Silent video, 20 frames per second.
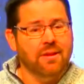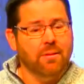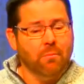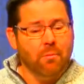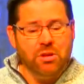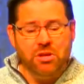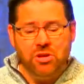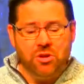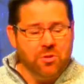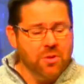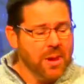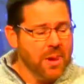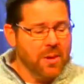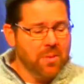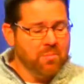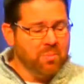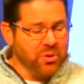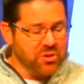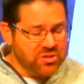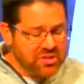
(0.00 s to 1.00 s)
When you
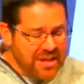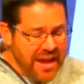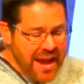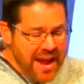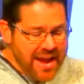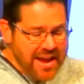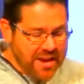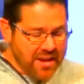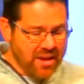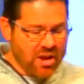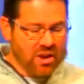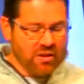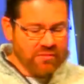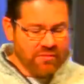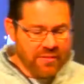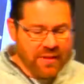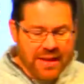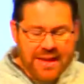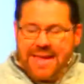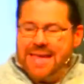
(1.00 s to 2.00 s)
partake
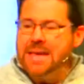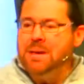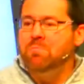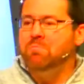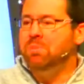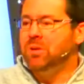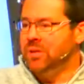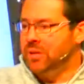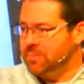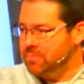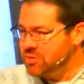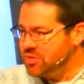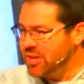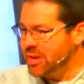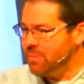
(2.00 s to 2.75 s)
of emblems,